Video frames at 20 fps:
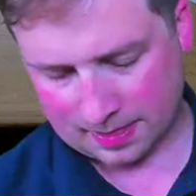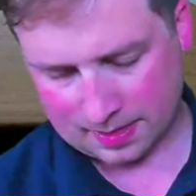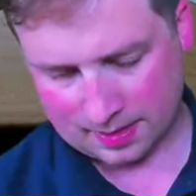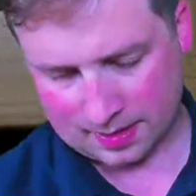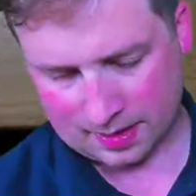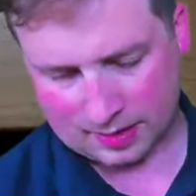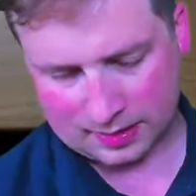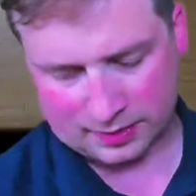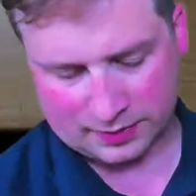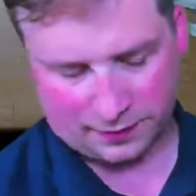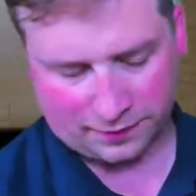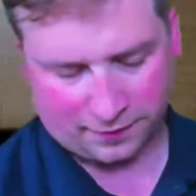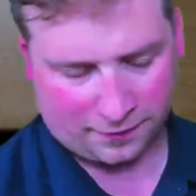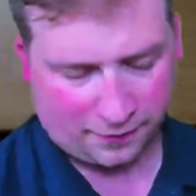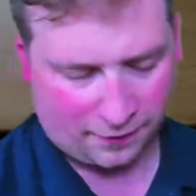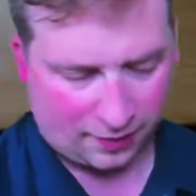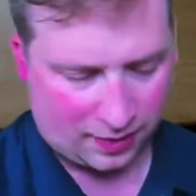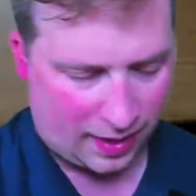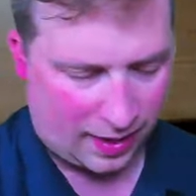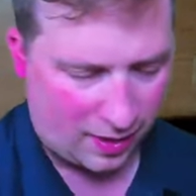it's
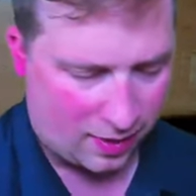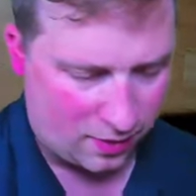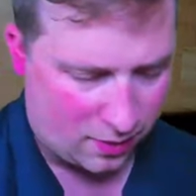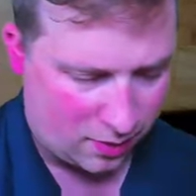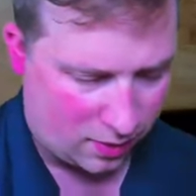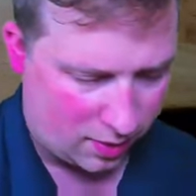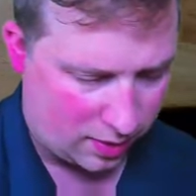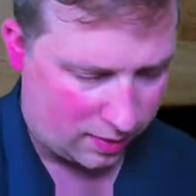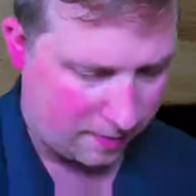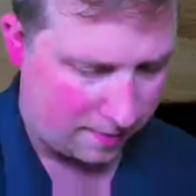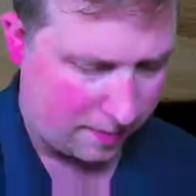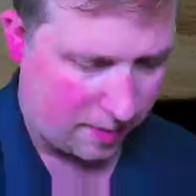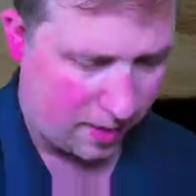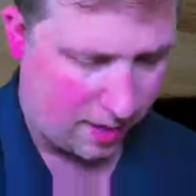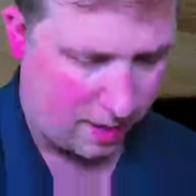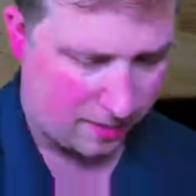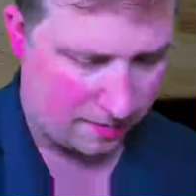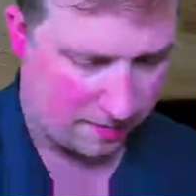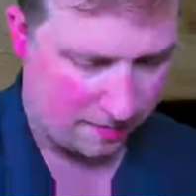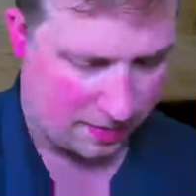flared on the
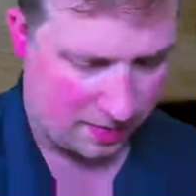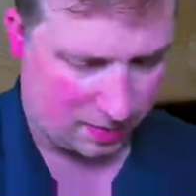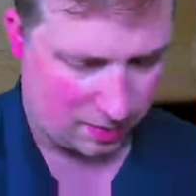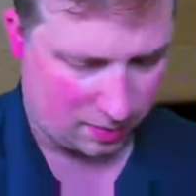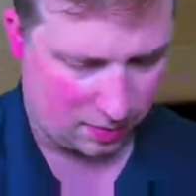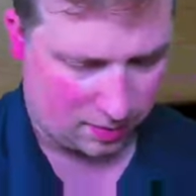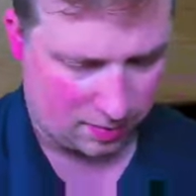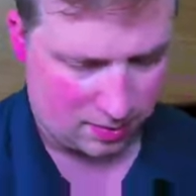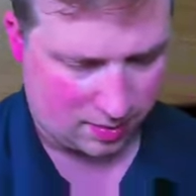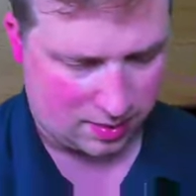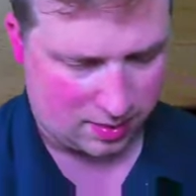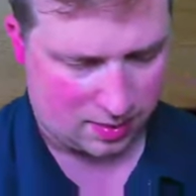bottom here.